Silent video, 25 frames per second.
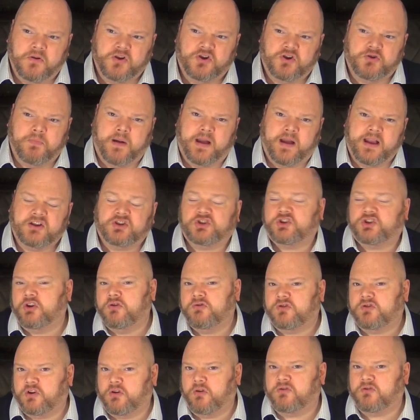made
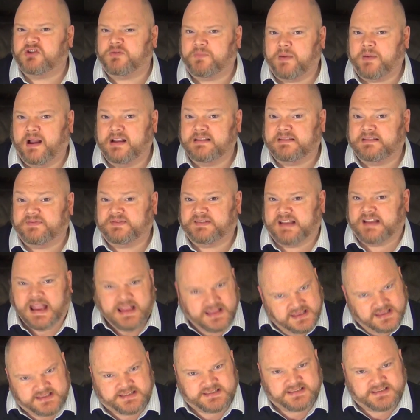huge amounts of
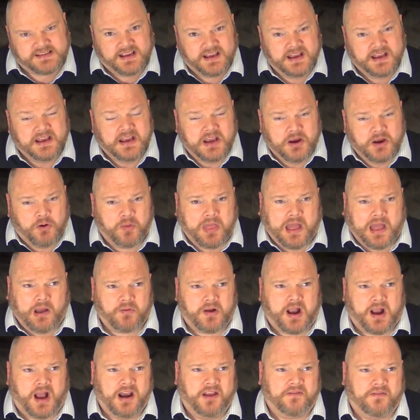sense. Without
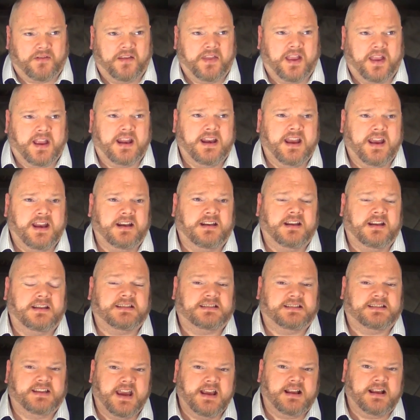kind of, I think it needed to
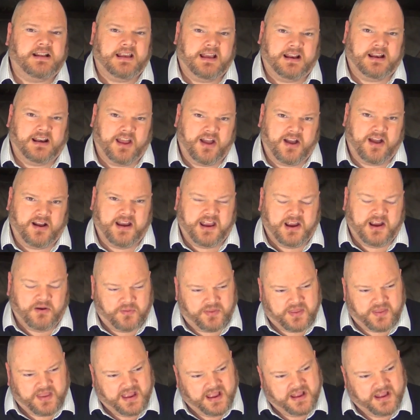seed a little earlier
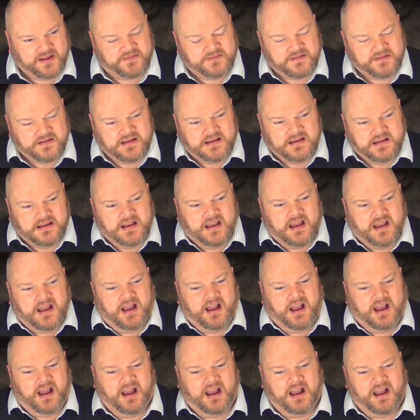with here.
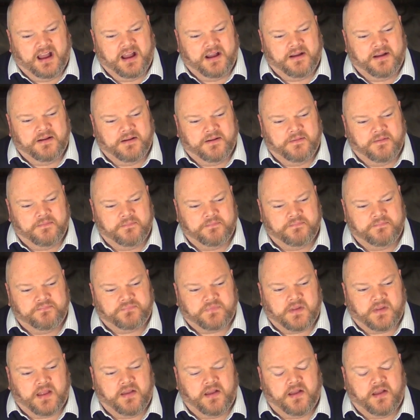
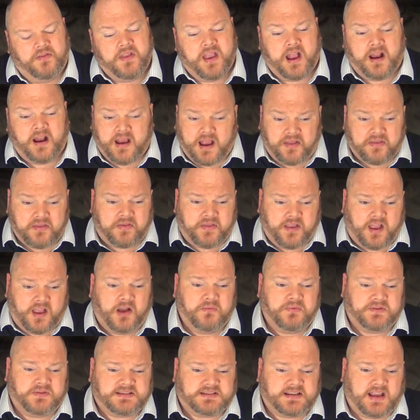And the only other thing I
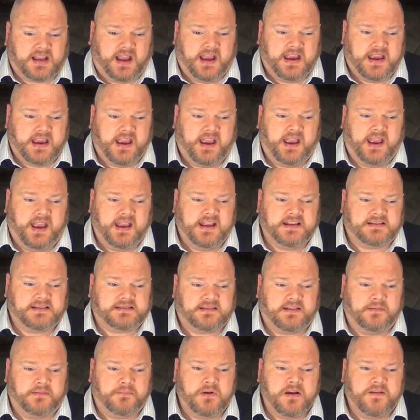would say is
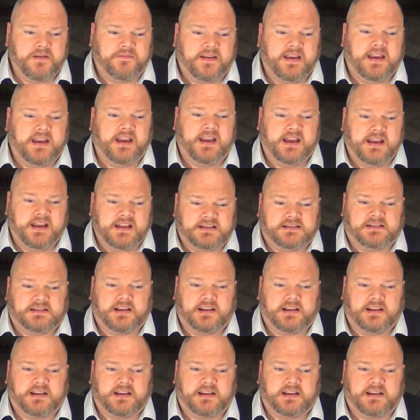the movie is